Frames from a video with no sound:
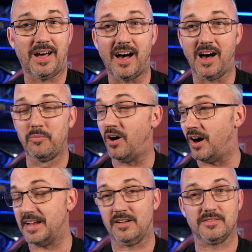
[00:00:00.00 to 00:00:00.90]
I, what
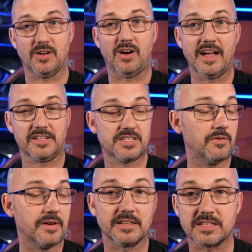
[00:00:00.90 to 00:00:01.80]
I don't do, I
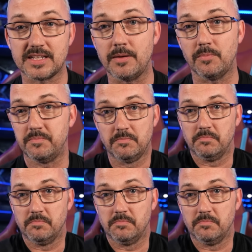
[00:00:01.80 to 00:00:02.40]
totally understand.